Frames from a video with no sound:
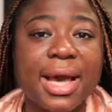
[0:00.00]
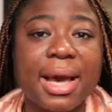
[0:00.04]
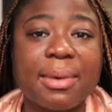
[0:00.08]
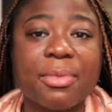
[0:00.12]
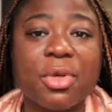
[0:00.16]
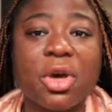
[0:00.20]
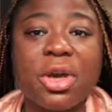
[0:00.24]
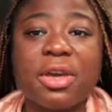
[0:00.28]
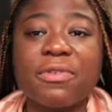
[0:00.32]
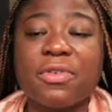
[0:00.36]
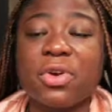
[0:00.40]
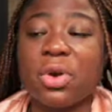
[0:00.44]
I'm
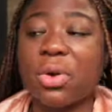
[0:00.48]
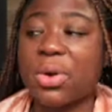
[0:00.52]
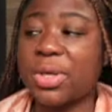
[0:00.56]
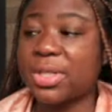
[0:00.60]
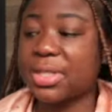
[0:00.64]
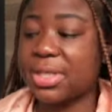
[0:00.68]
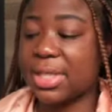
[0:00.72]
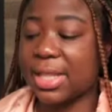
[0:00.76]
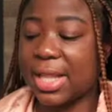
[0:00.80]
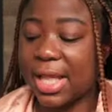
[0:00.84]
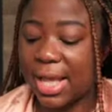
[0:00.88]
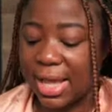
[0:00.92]
not even going
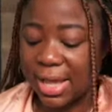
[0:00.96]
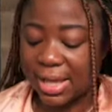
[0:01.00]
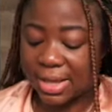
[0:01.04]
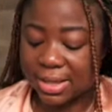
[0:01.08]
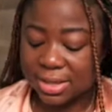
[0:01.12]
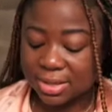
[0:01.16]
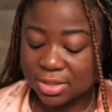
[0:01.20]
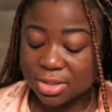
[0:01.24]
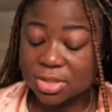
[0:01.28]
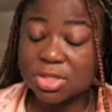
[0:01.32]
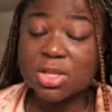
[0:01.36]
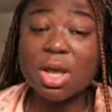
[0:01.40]
to lie.
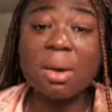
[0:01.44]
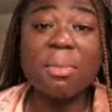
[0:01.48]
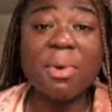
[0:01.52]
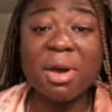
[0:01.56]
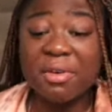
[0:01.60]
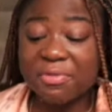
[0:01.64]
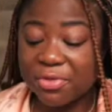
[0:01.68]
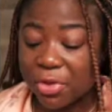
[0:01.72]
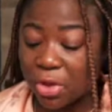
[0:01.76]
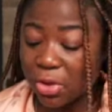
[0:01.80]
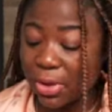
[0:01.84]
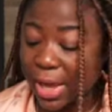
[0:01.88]
Some
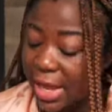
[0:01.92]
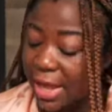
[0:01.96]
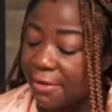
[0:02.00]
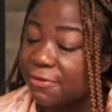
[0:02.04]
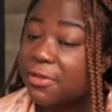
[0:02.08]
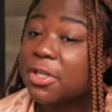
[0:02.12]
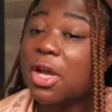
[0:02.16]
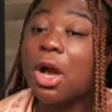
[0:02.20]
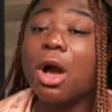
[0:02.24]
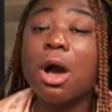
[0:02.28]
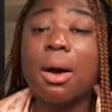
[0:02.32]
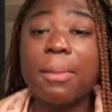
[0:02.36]
of you
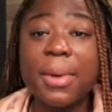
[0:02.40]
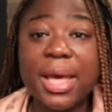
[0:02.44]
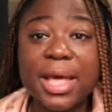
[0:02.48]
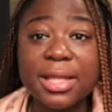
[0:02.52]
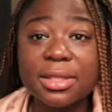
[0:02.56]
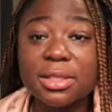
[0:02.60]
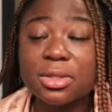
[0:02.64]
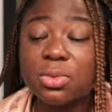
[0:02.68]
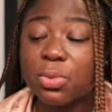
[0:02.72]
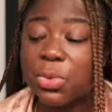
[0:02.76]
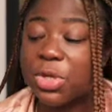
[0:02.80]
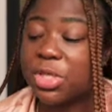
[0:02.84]
left
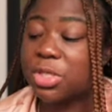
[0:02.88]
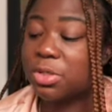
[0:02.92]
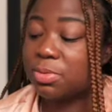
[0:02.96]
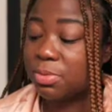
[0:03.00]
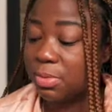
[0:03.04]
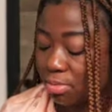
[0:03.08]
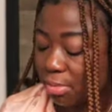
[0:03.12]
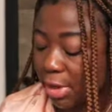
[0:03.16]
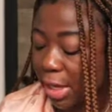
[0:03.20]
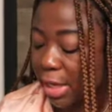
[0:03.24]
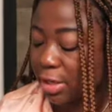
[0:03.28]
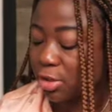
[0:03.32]
comments which
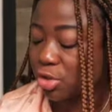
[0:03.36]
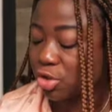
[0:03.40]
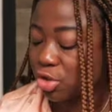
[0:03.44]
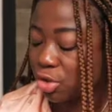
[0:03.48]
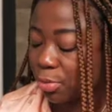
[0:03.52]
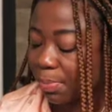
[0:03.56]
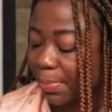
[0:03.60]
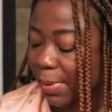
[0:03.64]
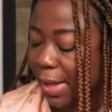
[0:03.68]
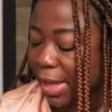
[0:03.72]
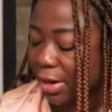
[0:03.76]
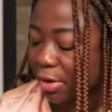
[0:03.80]
made
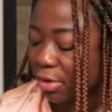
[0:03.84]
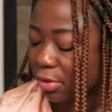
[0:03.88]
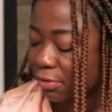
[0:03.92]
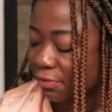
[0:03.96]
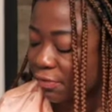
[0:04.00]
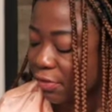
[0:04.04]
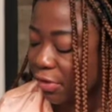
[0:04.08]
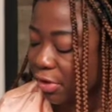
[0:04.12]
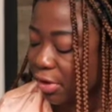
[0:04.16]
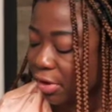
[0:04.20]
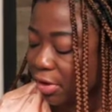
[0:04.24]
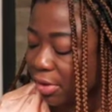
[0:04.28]
you part
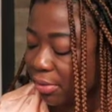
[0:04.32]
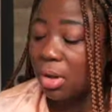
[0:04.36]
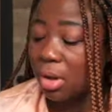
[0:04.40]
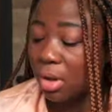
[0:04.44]
of the...